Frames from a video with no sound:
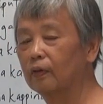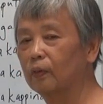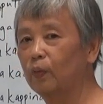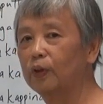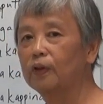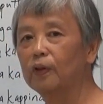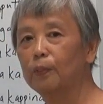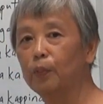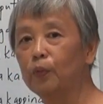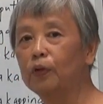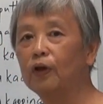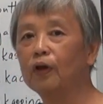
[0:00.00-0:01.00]
when the
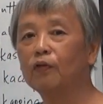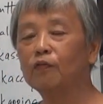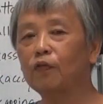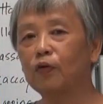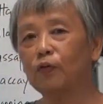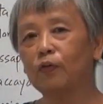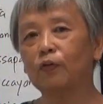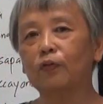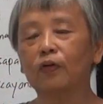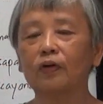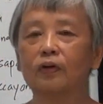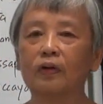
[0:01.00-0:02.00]
Buddha
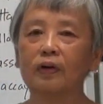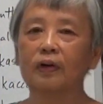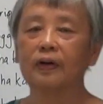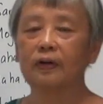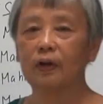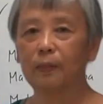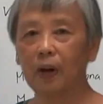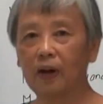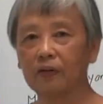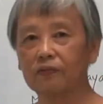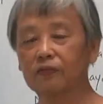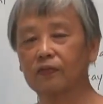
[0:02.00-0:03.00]
viewed the
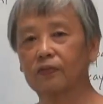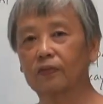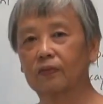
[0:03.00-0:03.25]
monks,